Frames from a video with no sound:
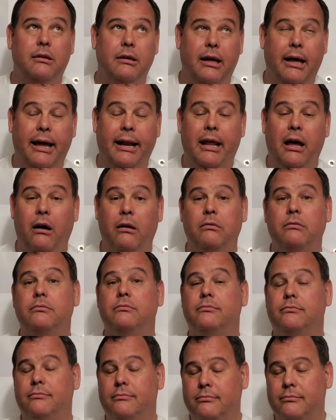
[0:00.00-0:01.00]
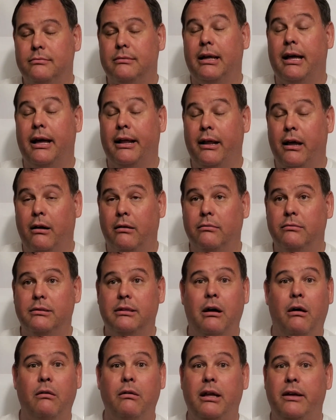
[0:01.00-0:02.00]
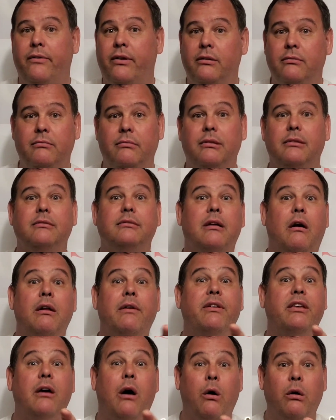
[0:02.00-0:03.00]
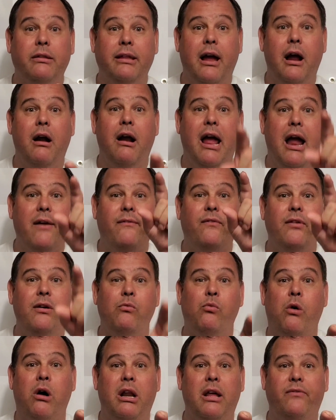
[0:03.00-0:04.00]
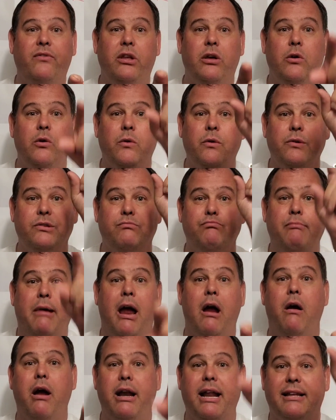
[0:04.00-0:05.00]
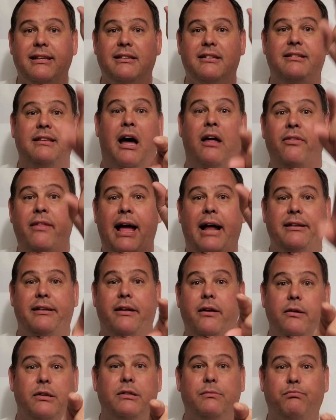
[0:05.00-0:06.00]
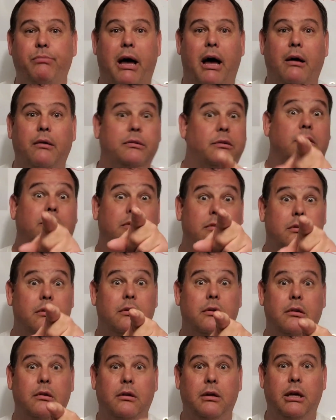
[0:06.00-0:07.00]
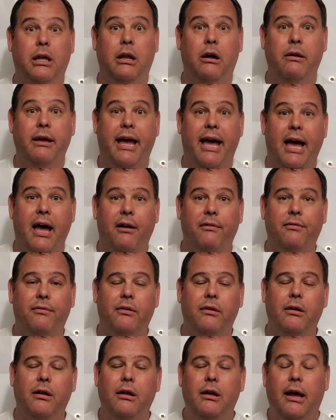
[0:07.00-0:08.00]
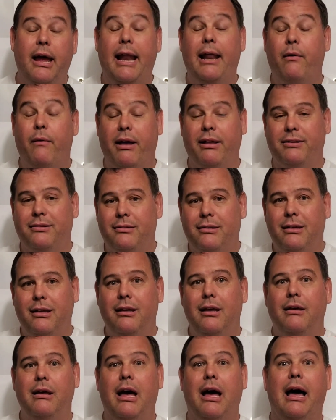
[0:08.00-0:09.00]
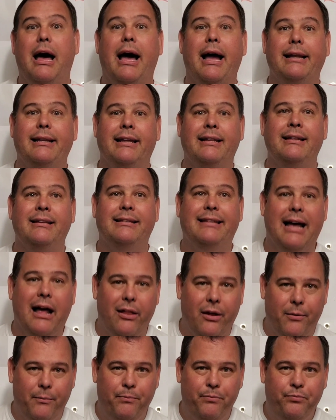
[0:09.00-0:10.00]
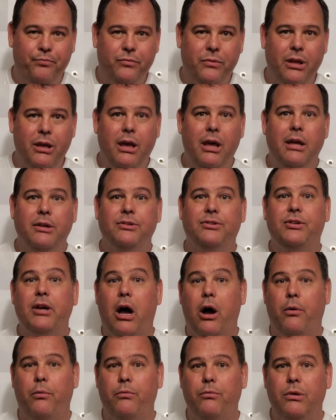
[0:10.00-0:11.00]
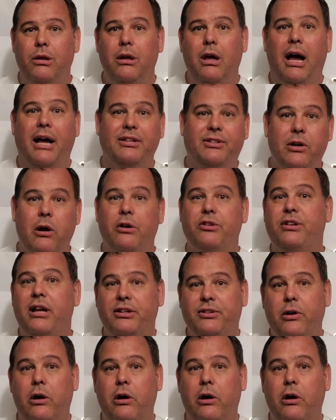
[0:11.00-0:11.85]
I know. Don't even go there. Every one of you who's married has done that to your spouse. You know you have. Anyways, I didn't tell her. So I searched.